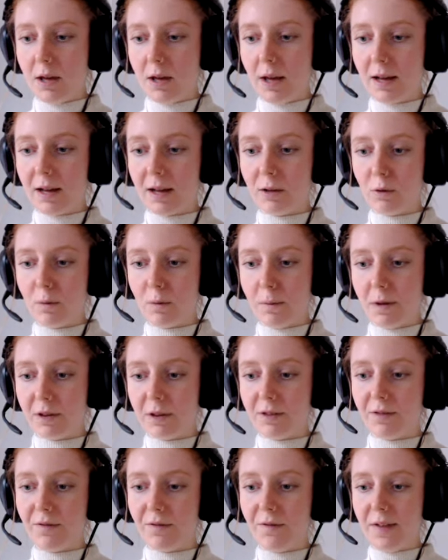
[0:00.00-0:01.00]
I can
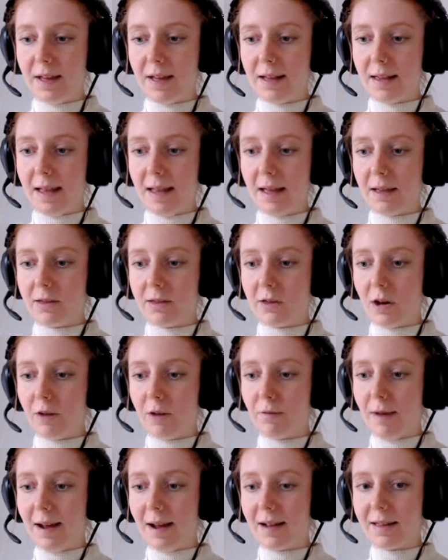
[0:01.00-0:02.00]
almost feel it
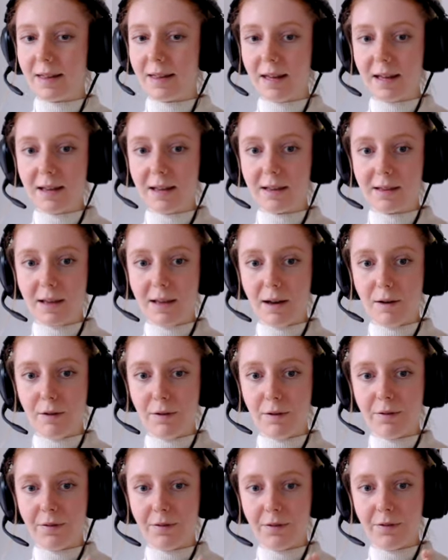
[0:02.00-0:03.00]
directing
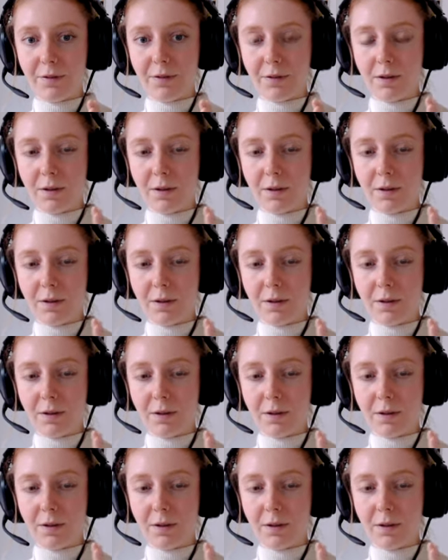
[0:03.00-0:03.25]
itself.